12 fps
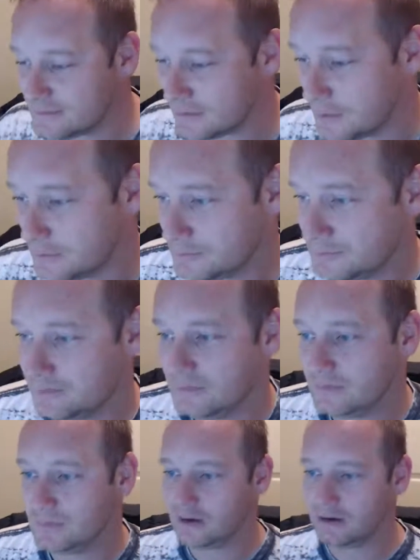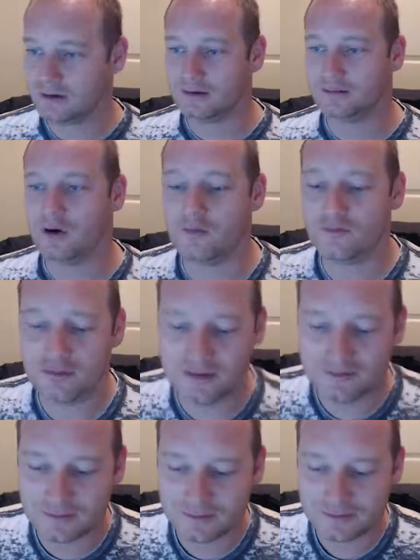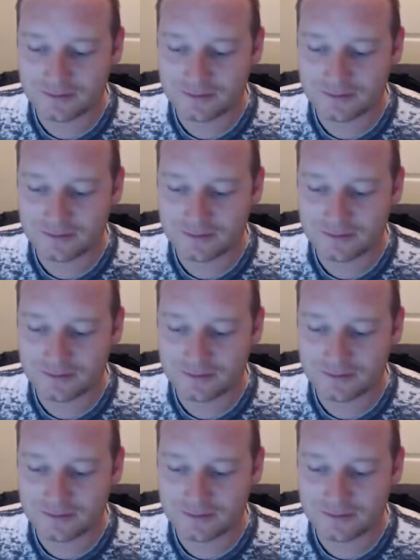So hopefully it's